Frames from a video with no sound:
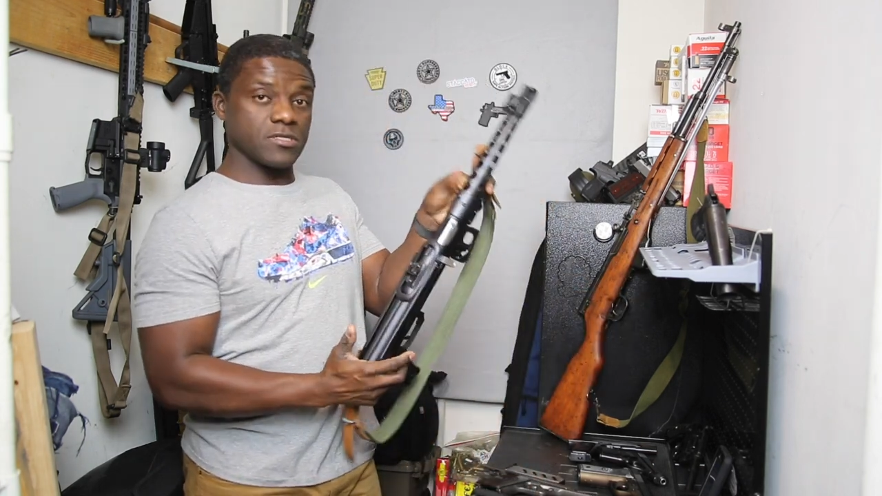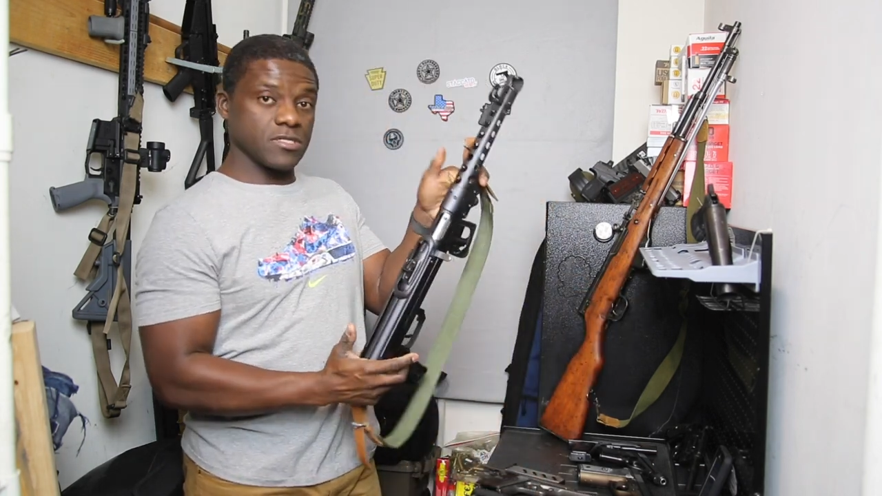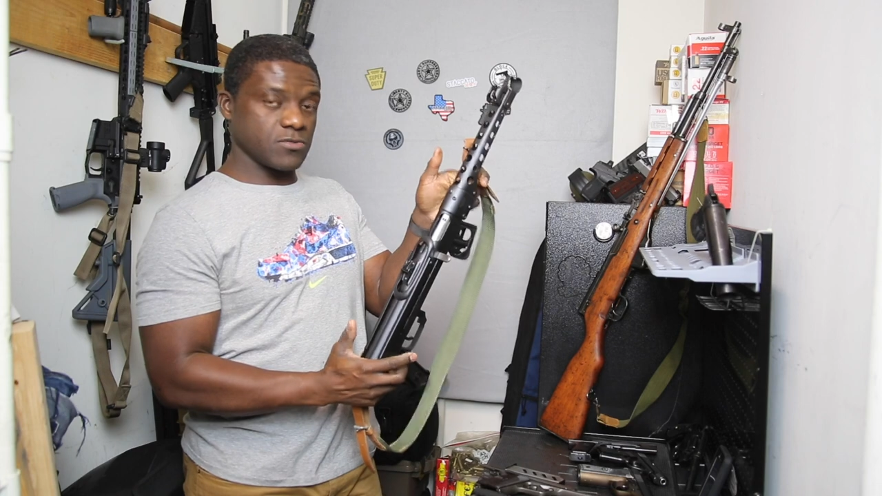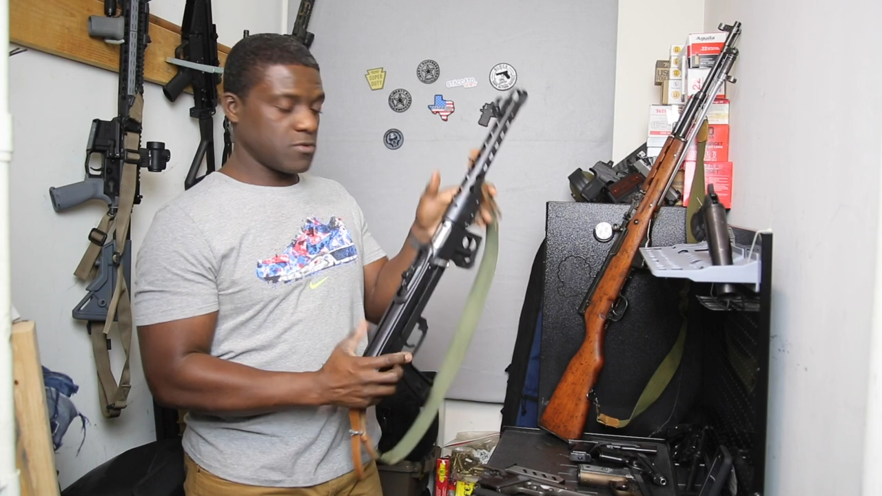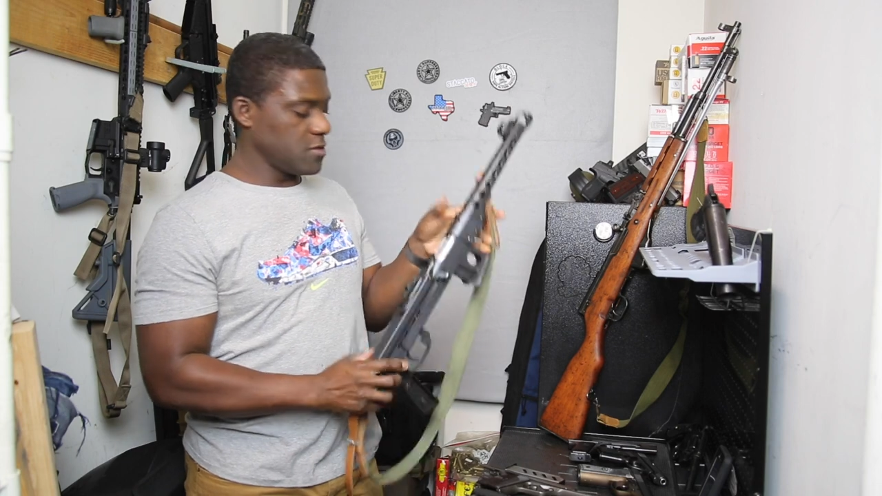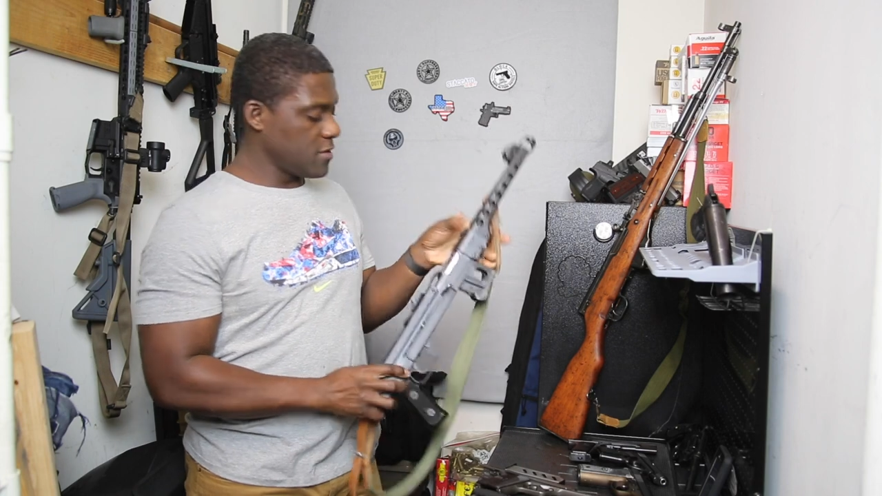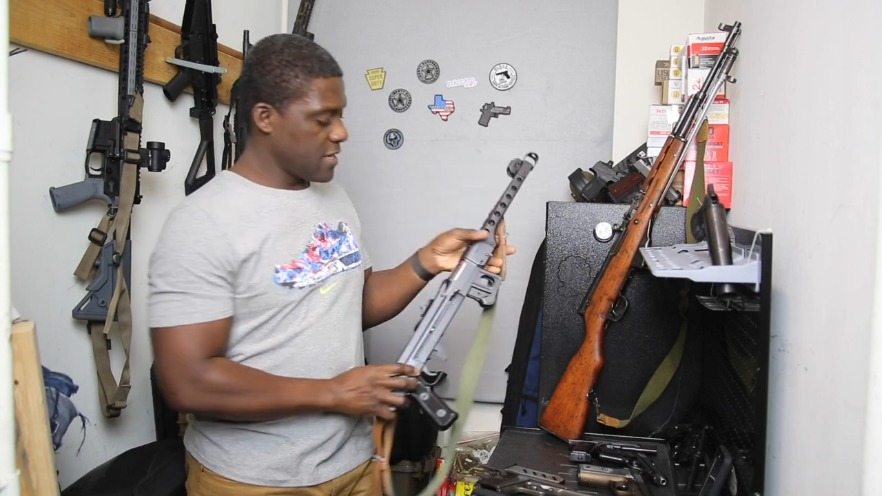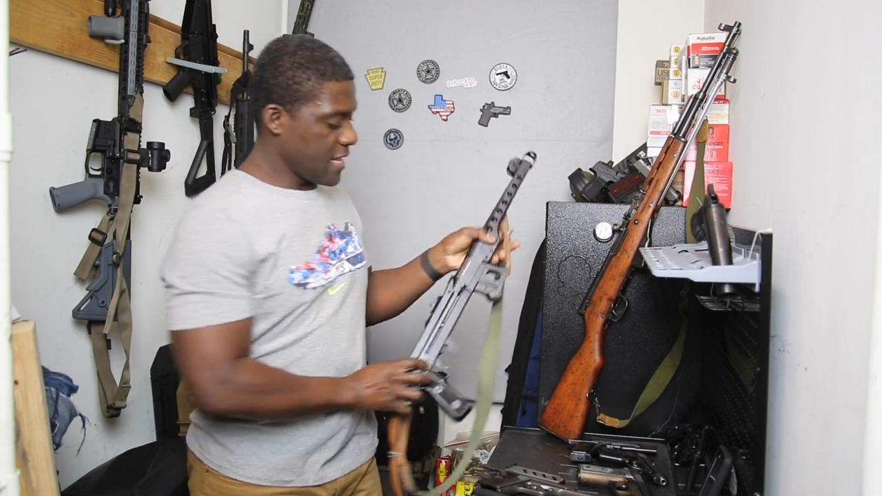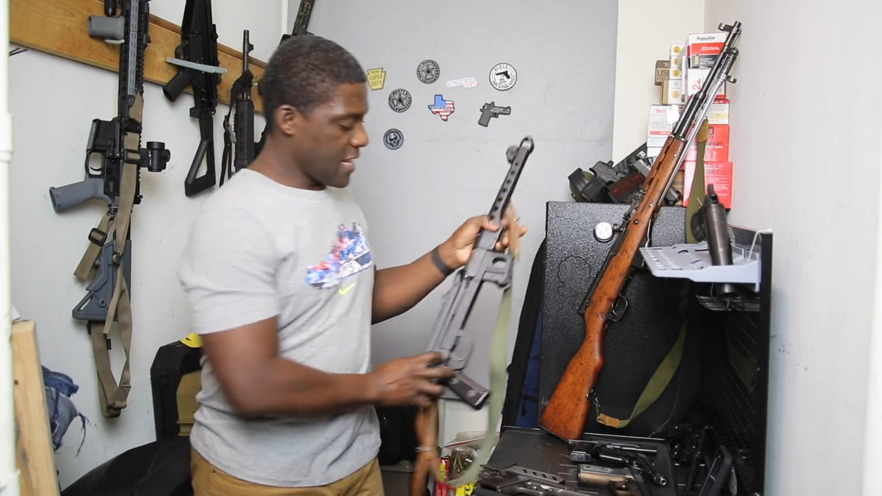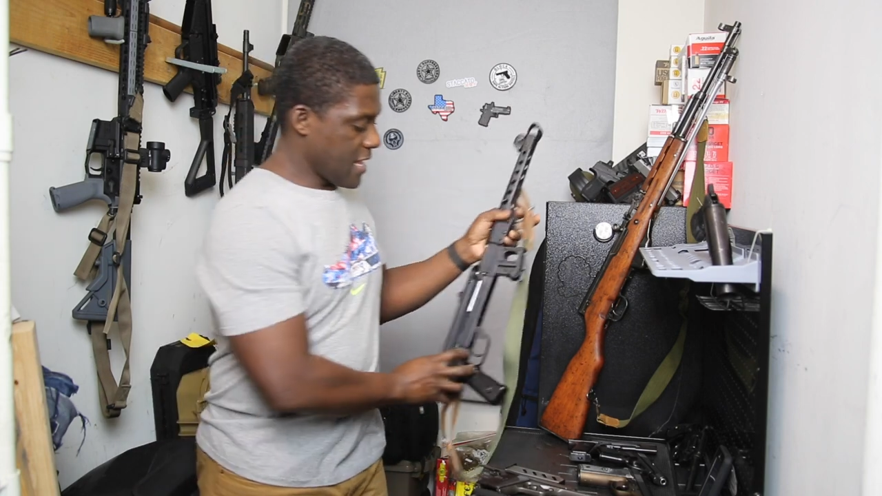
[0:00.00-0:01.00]
this one.
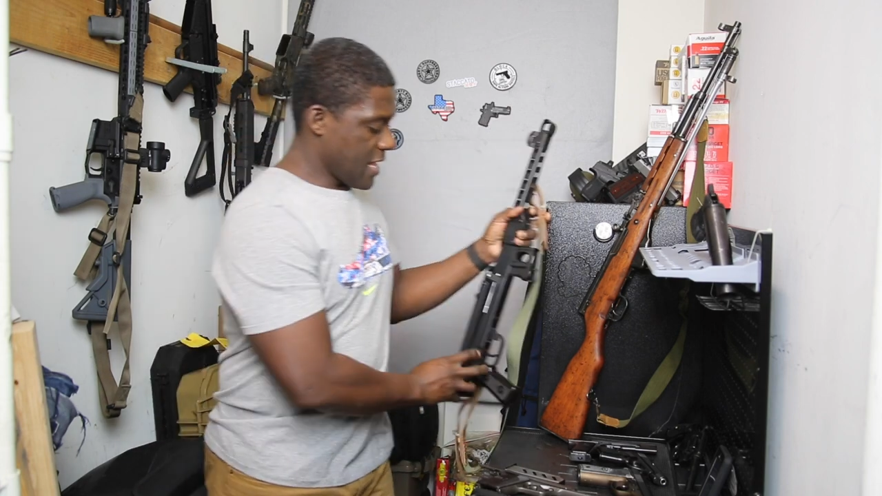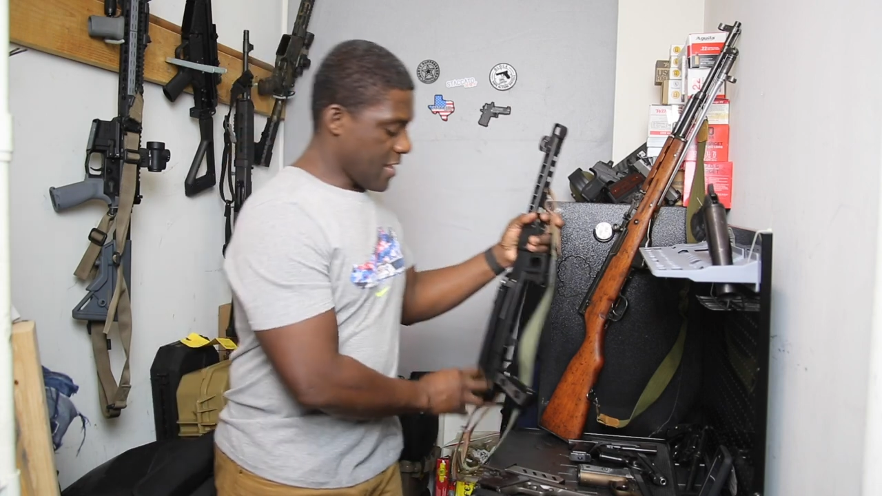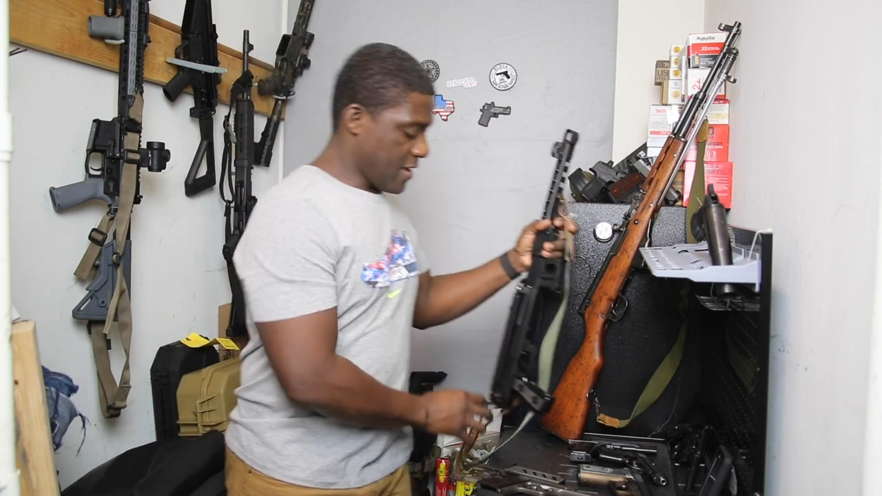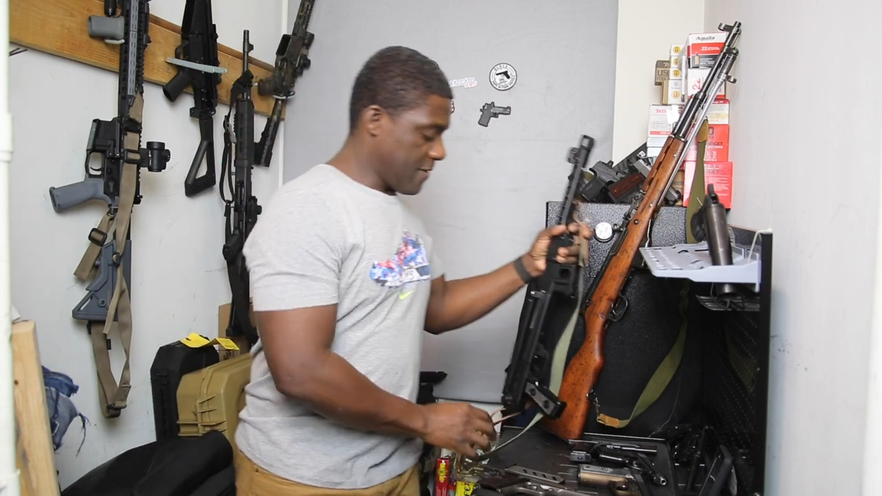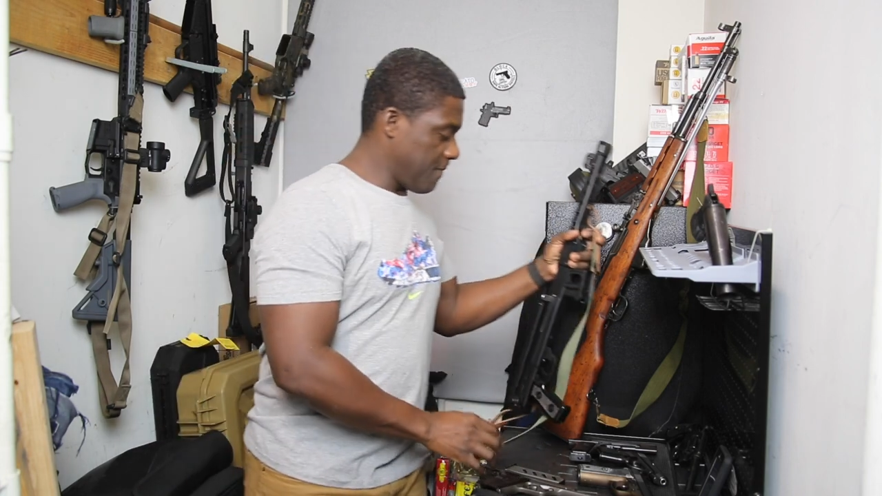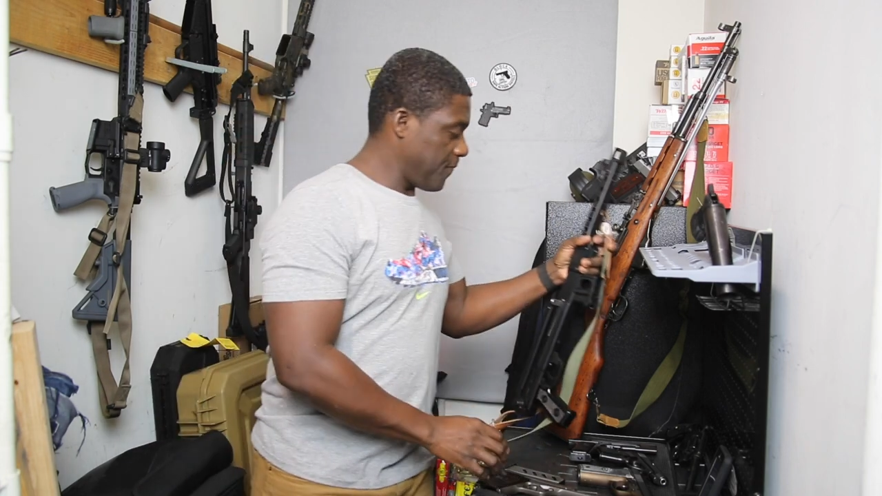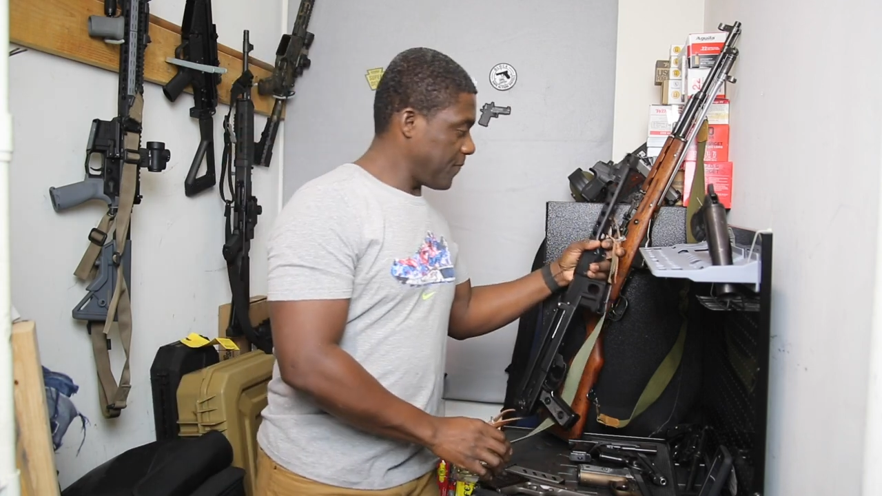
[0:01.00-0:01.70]
Uh,